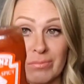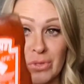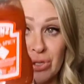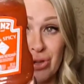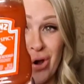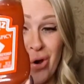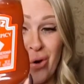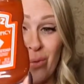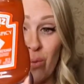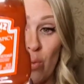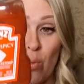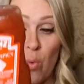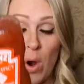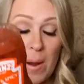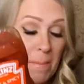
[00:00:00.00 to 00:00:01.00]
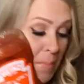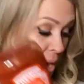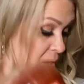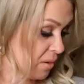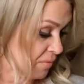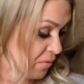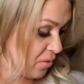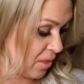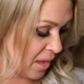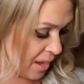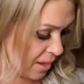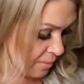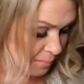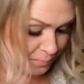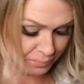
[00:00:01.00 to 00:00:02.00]
So $1 for
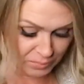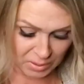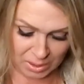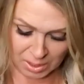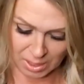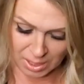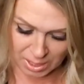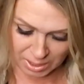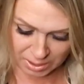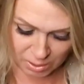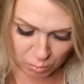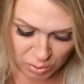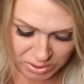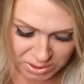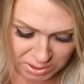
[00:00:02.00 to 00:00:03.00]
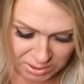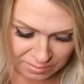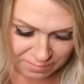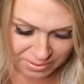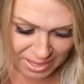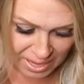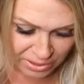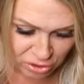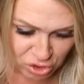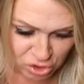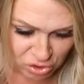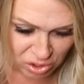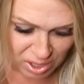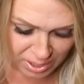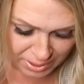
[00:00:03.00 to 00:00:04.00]
that, and I wanted to give that a
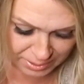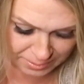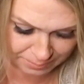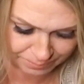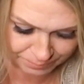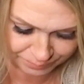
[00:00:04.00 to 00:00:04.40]
try.